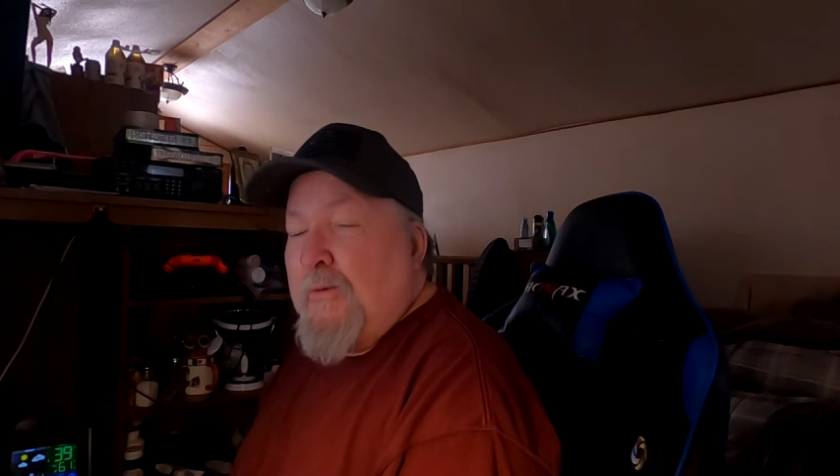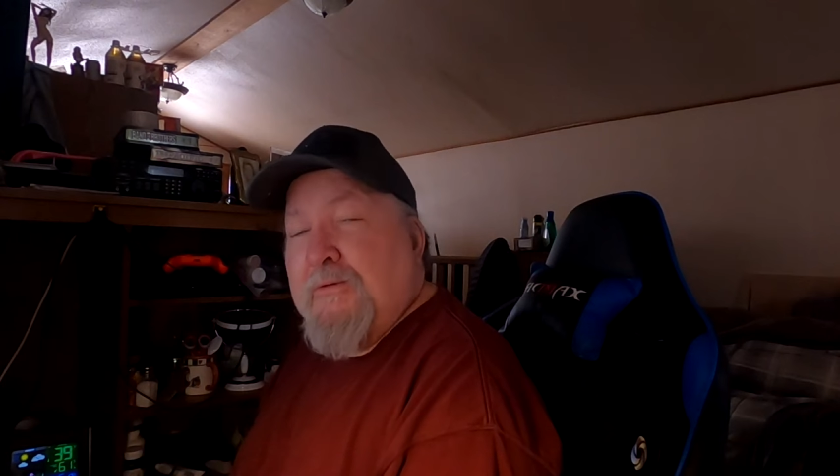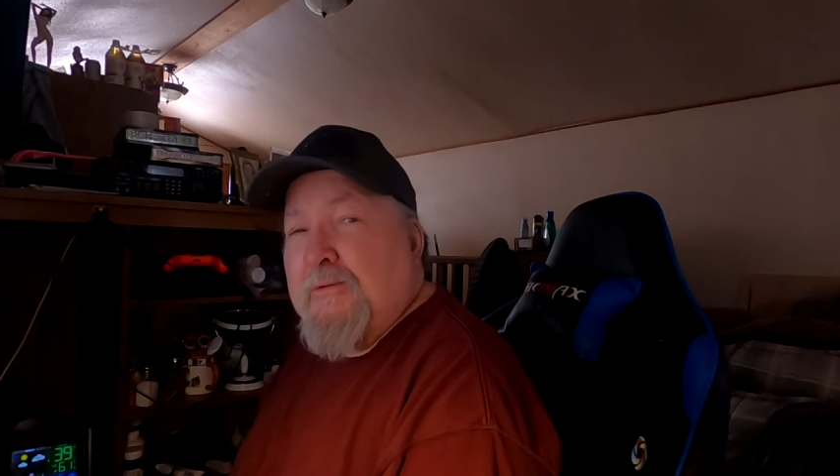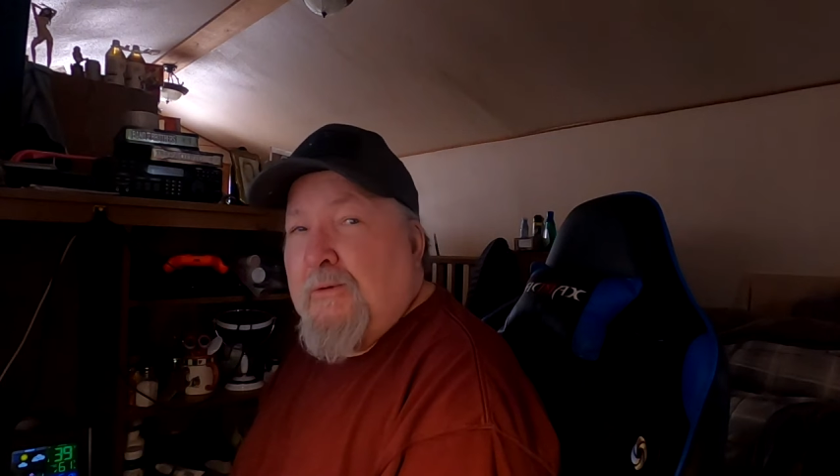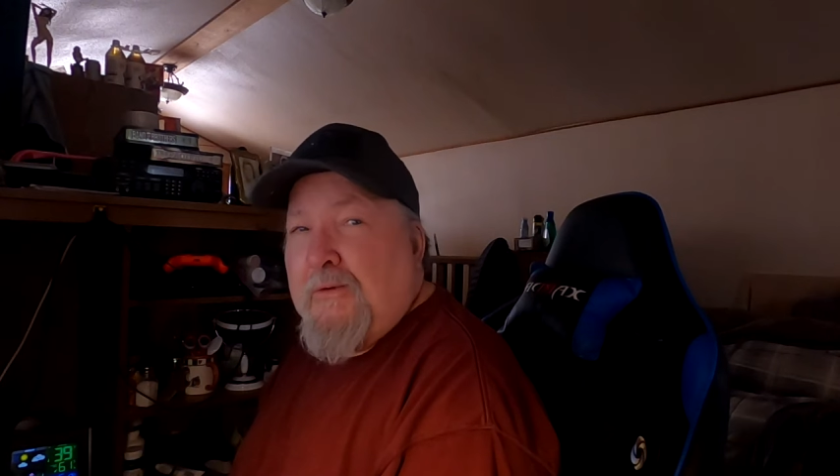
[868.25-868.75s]

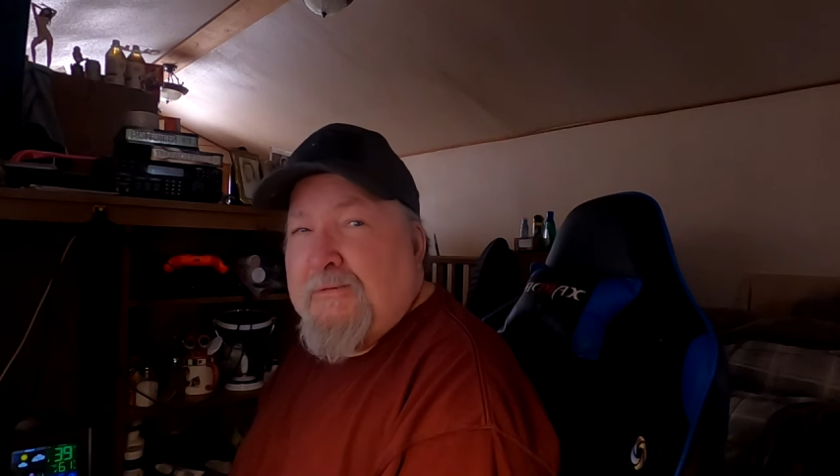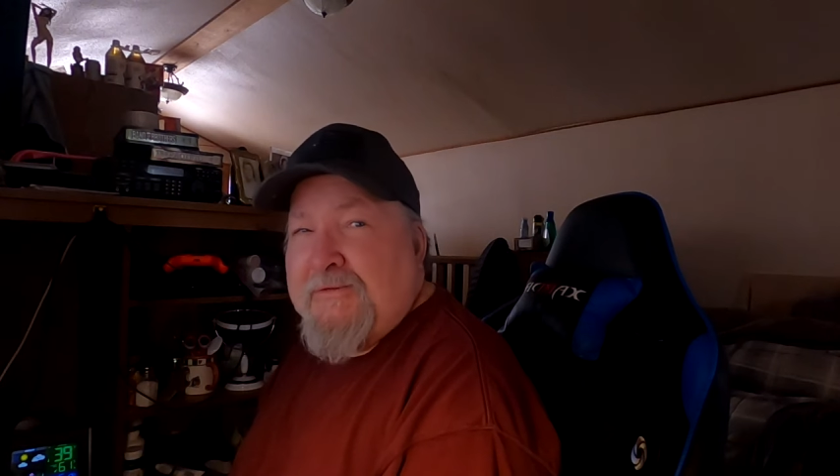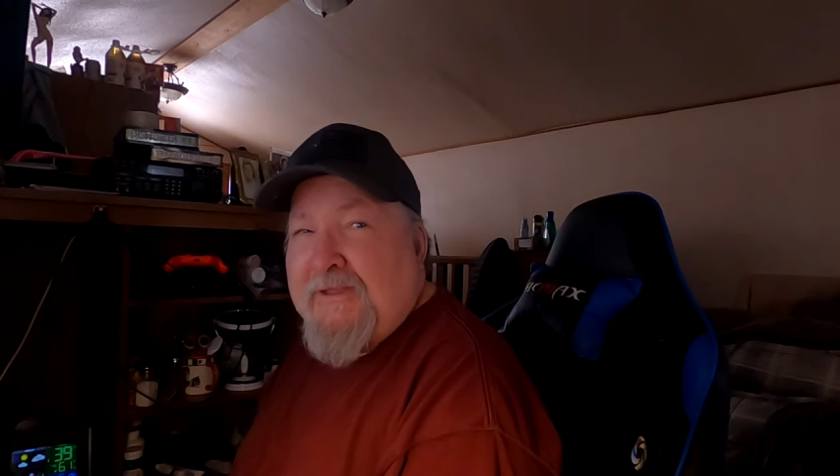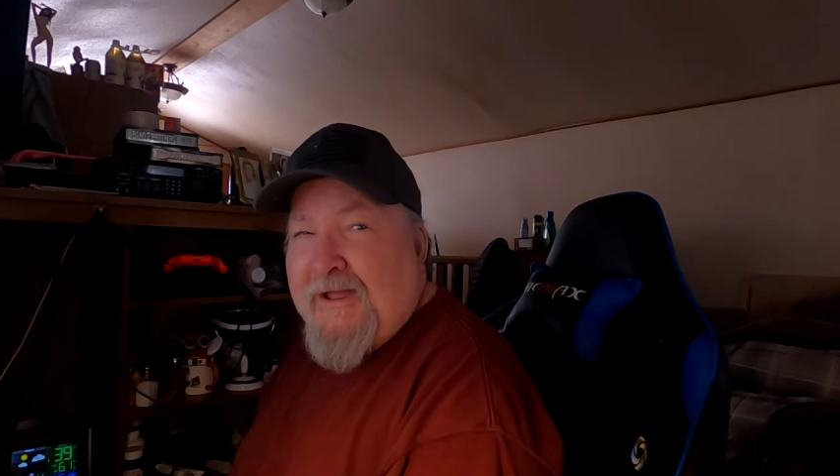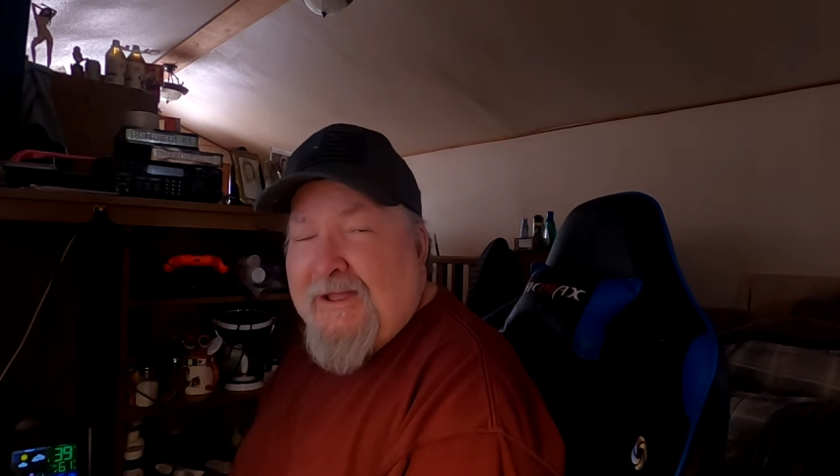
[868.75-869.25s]
order all
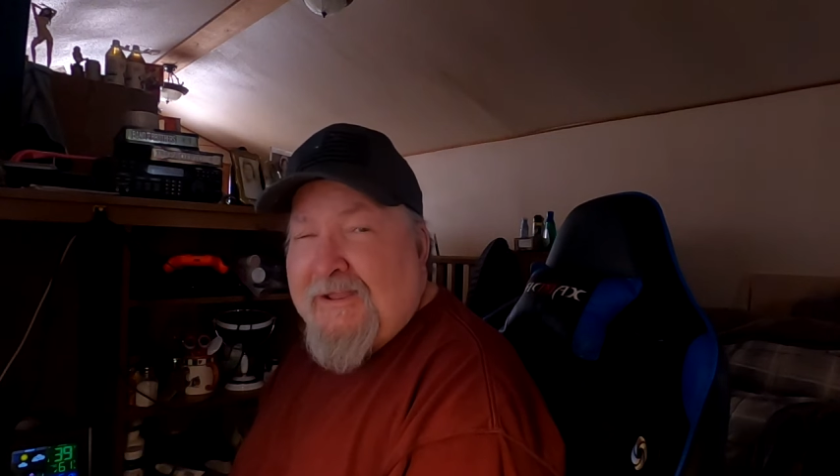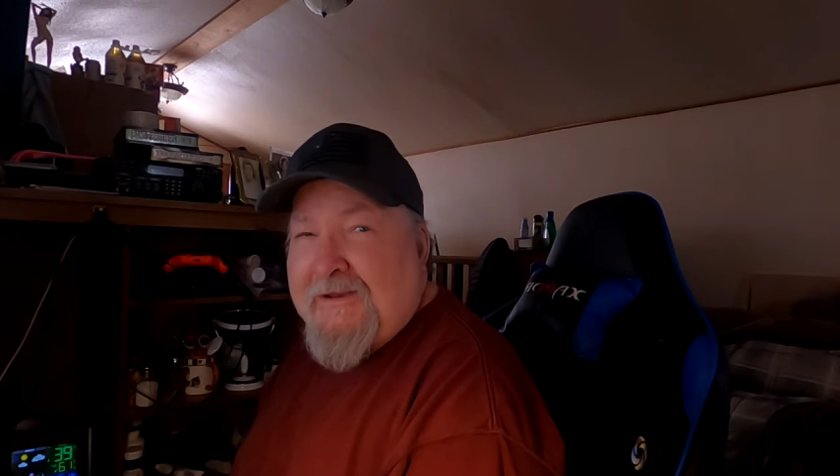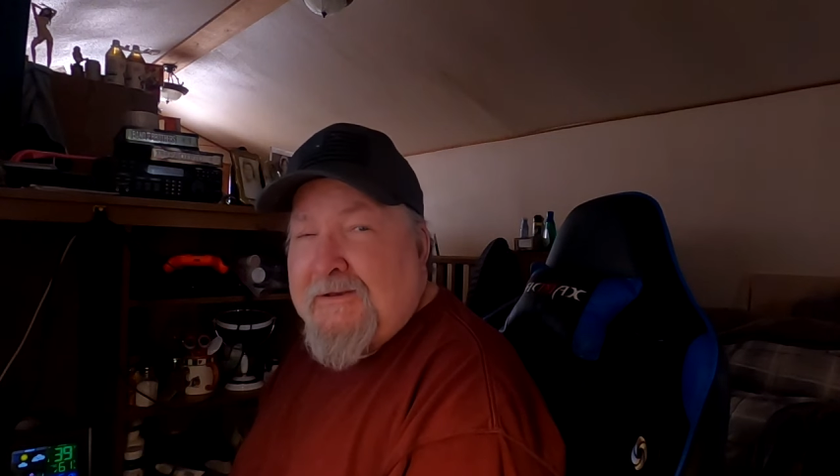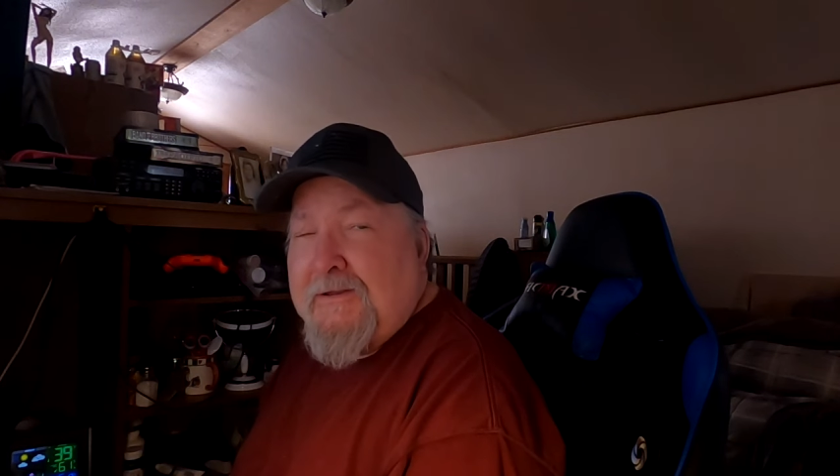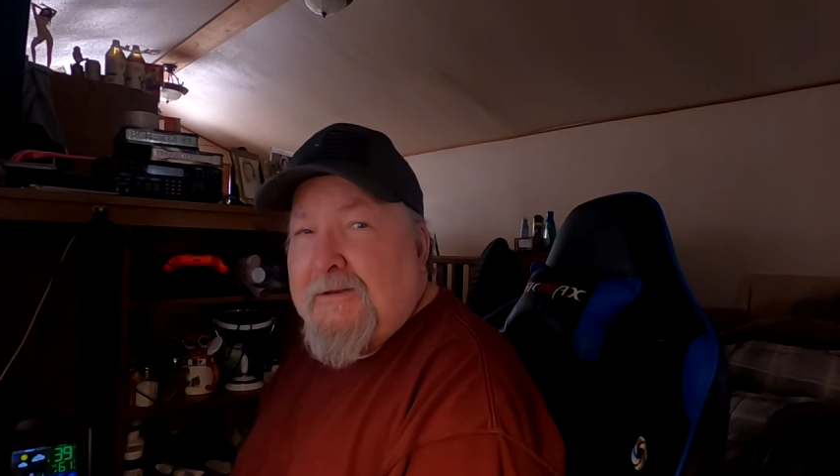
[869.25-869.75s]

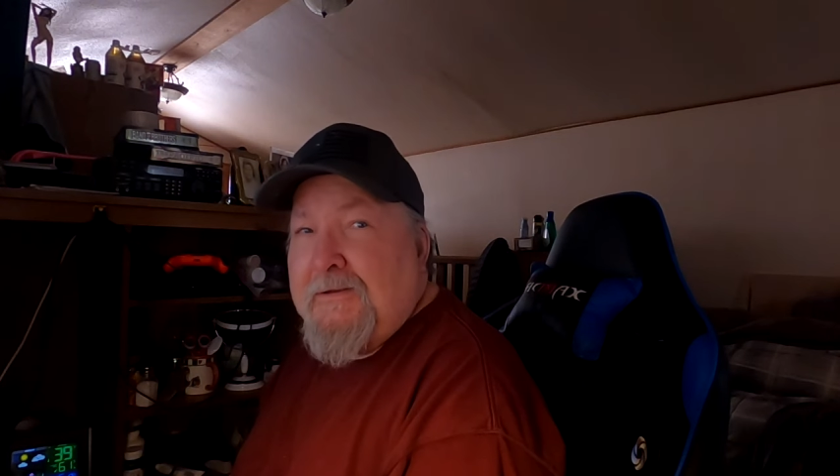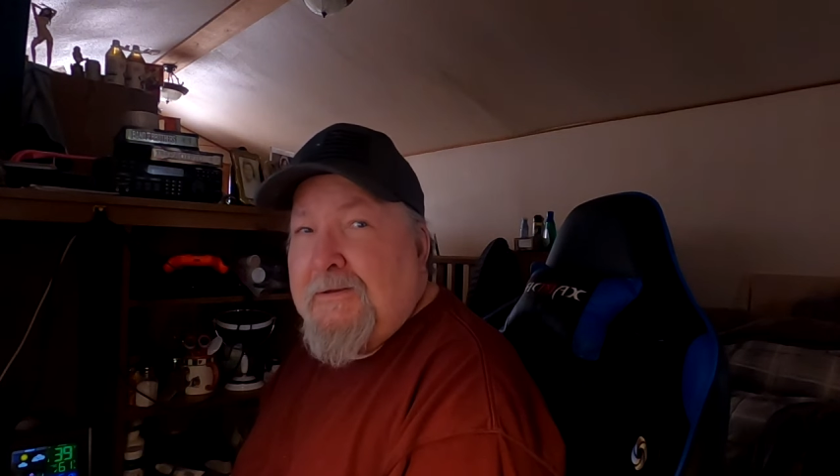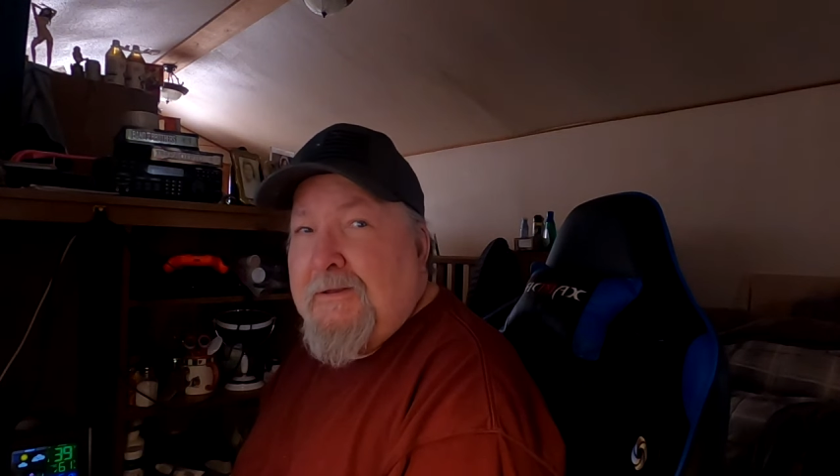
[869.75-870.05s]
nine,